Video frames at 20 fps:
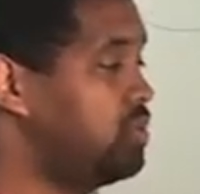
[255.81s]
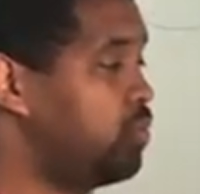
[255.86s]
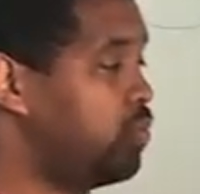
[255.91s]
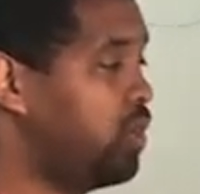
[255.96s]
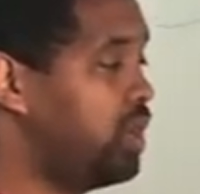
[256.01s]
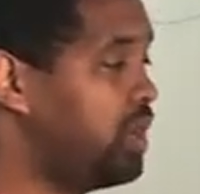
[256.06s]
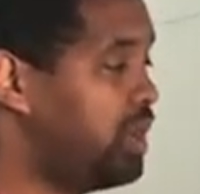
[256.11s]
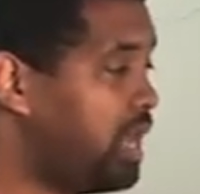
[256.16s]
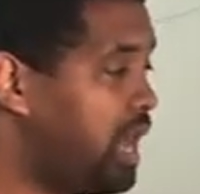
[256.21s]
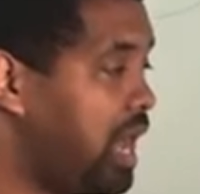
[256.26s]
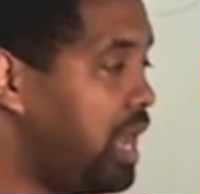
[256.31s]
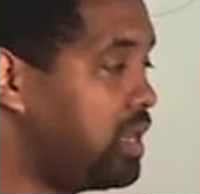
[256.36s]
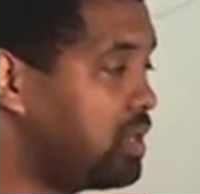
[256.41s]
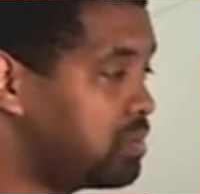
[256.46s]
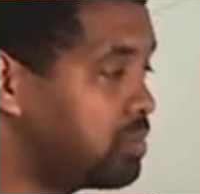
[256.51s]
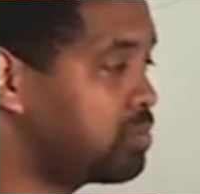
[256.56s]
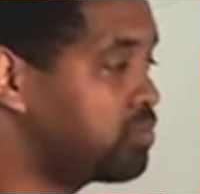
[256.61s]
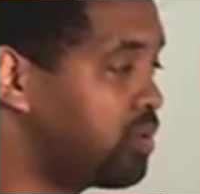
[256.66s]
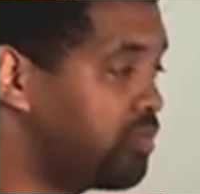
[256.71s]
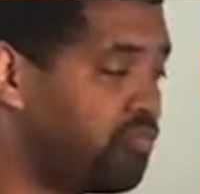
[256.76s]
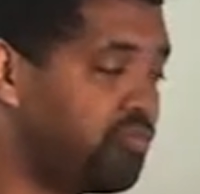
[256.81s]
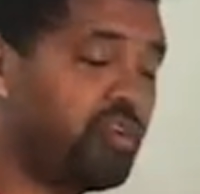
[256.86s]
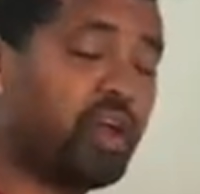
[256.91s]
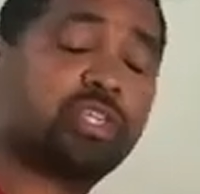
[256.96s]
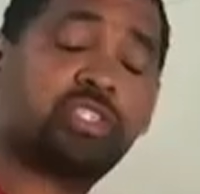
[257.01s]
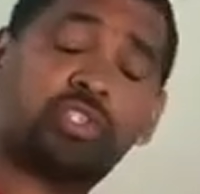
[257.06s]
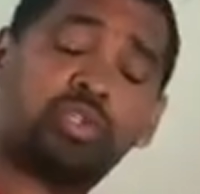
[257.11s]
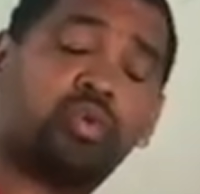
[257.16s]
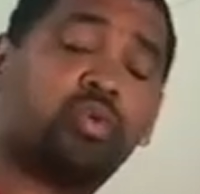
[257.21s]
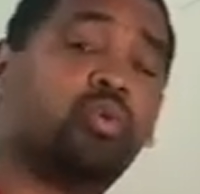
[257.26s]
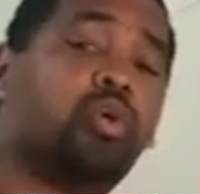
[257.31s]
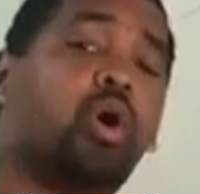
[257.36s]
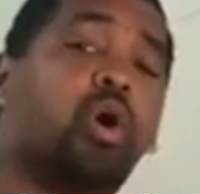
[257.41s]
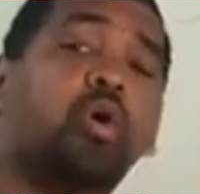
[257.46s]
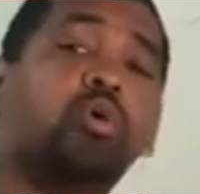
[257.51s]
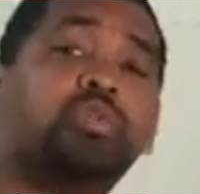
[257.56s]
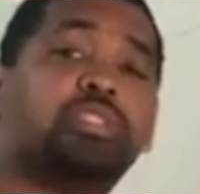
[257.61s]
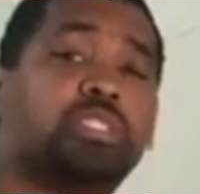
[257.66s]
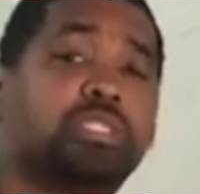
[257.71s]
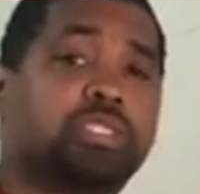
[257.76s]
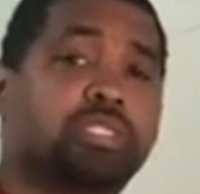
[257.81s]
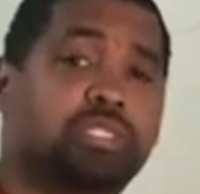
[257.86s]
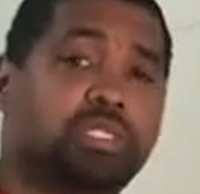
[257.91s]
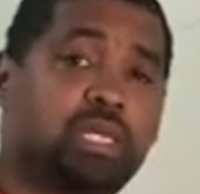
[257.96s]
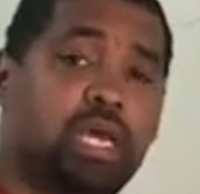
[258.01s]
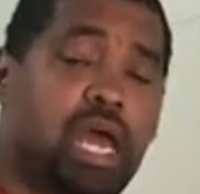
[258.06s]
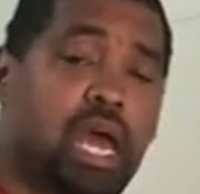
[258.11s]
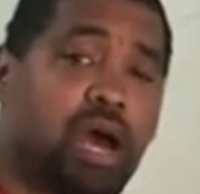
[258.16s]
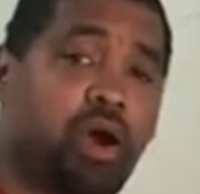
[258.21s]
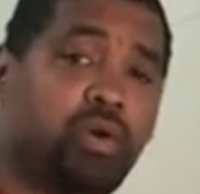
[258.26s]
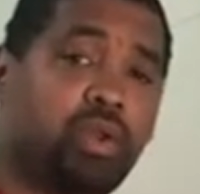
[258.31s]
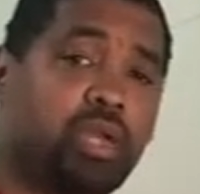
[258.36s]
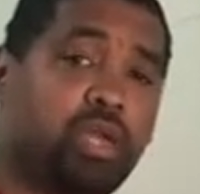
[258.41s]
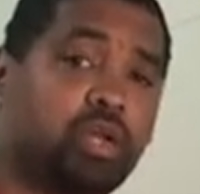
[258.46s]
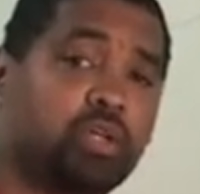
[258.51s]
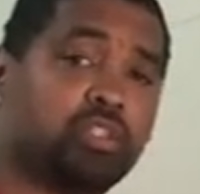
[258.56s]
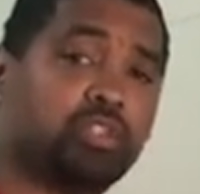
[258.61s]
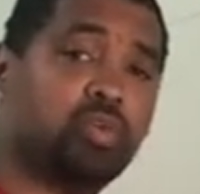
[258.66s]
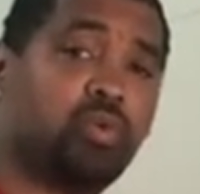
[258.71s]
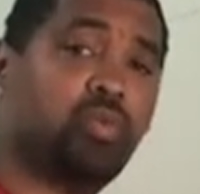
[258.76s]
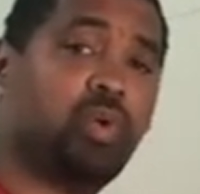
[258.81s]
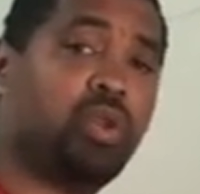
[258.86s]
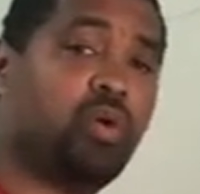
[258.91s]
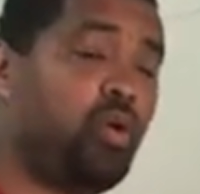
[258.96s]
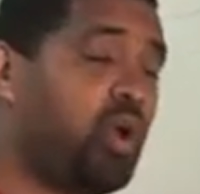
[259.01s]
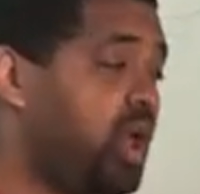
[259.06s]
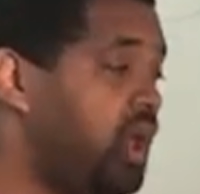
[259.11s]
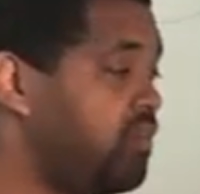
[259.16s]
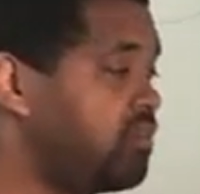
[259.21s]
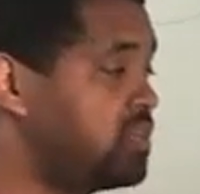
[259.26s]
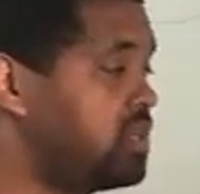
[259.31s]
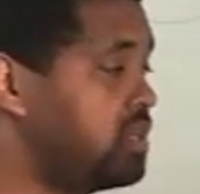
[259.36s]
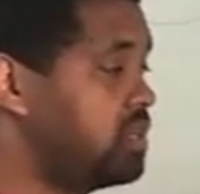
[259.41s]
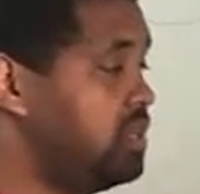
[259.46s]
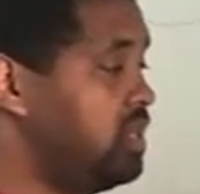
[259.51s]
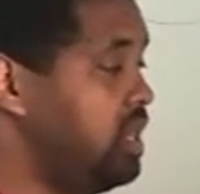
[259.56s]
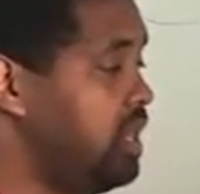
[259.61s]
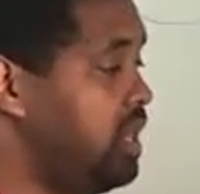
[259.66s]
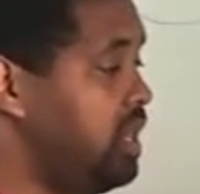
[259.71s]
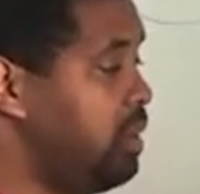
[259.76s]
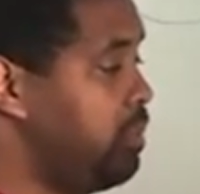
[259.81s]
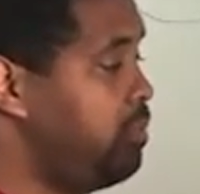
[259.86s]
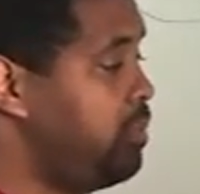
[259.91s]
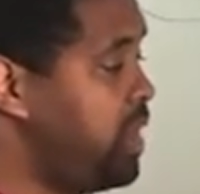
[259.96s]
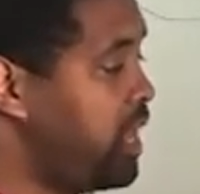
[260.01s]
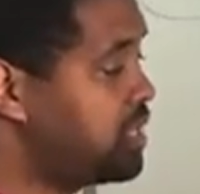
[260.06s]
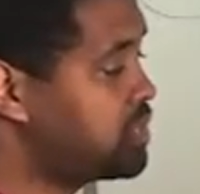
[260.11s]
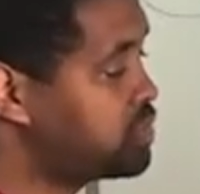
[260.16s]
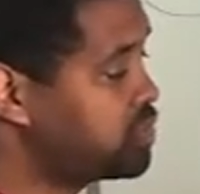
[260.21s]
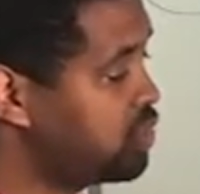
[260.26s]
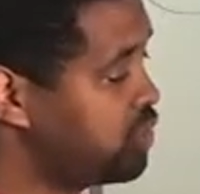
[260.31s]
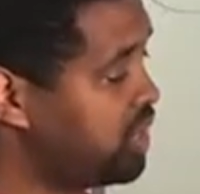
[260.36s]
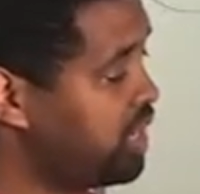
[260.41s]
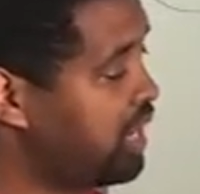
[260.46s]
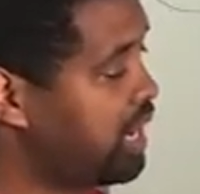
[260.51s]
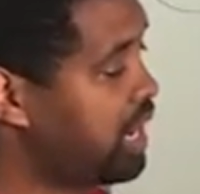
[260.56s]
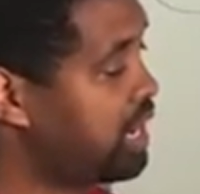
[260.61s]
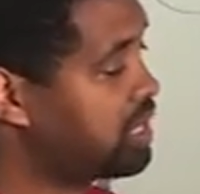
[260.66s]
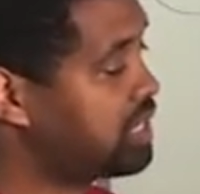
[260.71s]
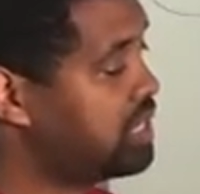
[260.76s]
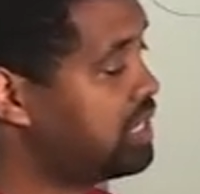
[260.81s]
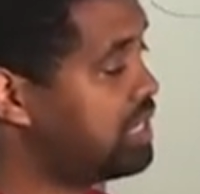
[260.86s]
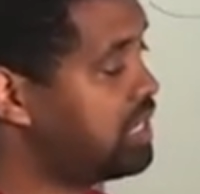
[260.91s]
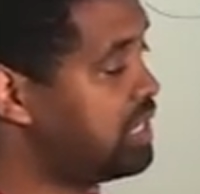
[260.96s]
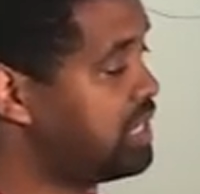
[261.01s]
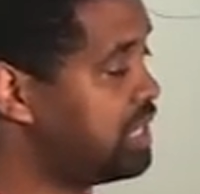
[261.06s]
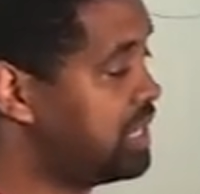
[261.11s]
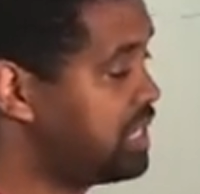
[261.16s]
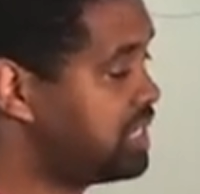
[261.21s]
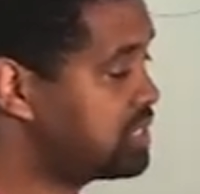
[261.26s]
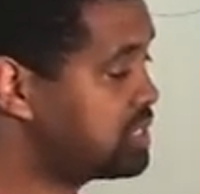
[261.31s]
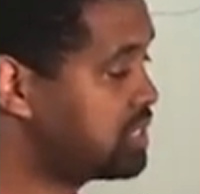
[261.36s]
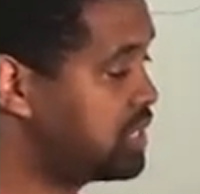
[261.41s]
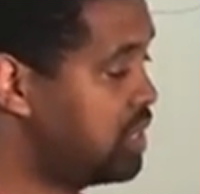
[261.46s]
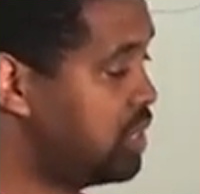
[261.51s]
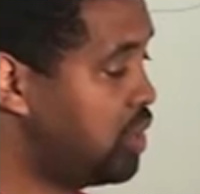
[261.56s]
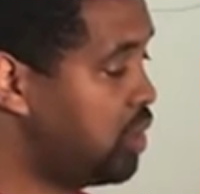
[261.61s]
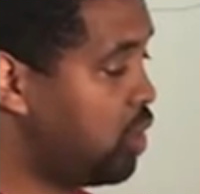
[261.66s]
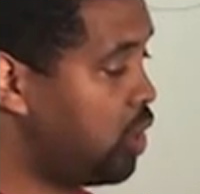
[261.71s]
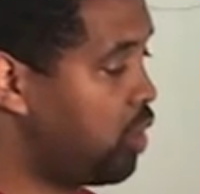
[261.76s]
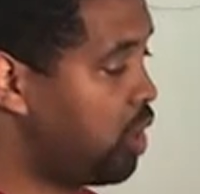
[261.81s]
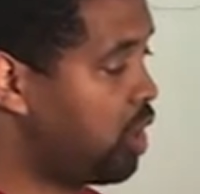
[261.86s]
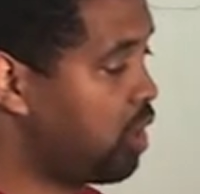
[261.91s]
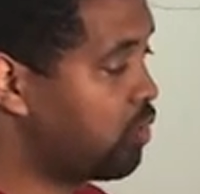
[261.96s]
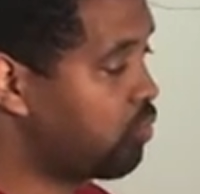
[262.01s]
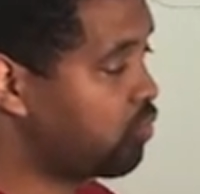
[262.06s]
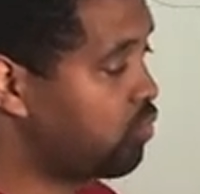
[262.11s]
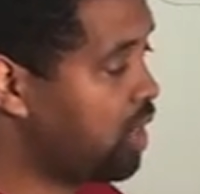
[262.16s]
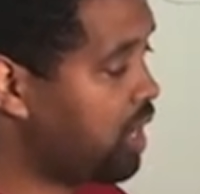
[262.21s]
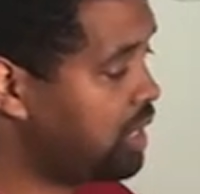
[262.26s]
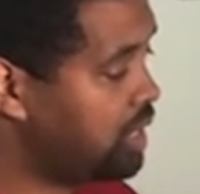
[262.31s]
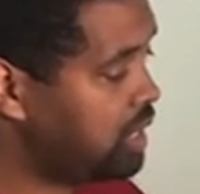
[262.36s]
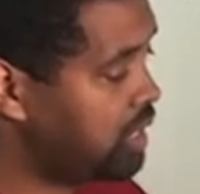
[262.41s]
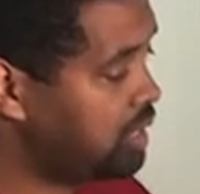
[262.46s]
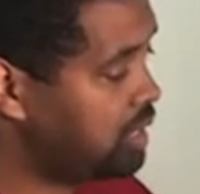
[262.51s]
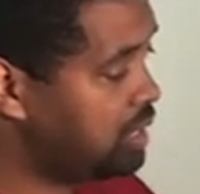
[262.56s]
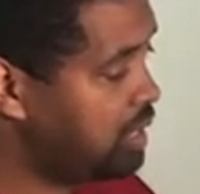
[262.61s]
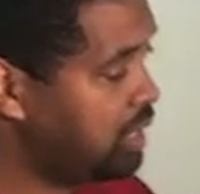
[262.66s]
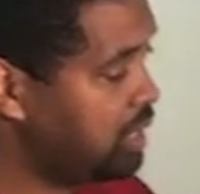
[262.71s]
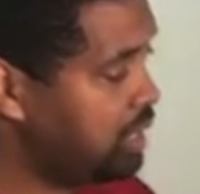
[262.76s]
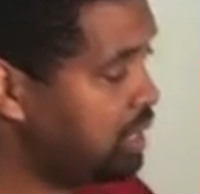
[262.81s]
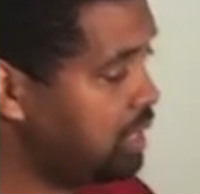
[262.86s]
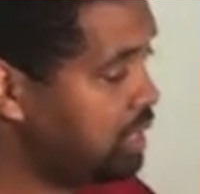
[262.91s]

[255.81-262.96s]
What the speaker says: We're not professional coaches out here, so we don't have to make sure that our kids are running